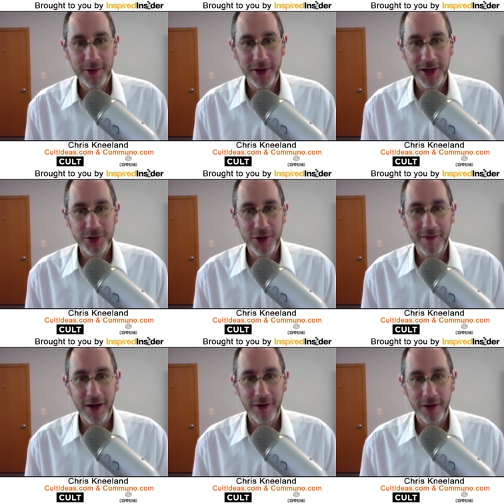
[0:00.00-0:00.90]
when he
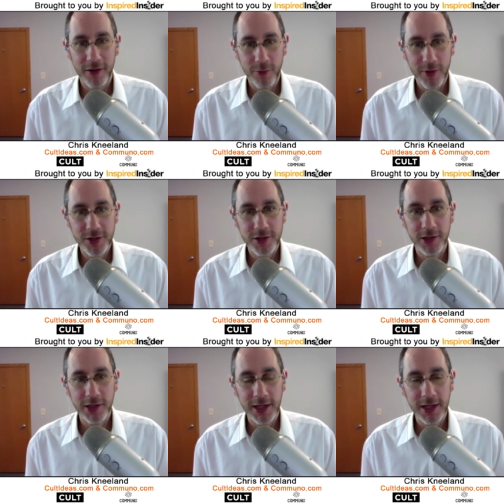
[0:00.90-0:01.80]
drove out
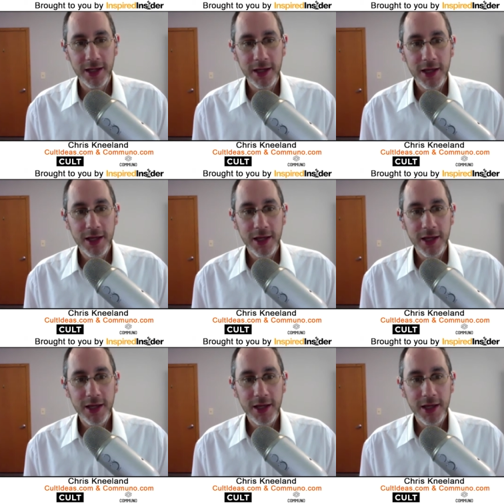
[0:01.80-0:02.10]
originally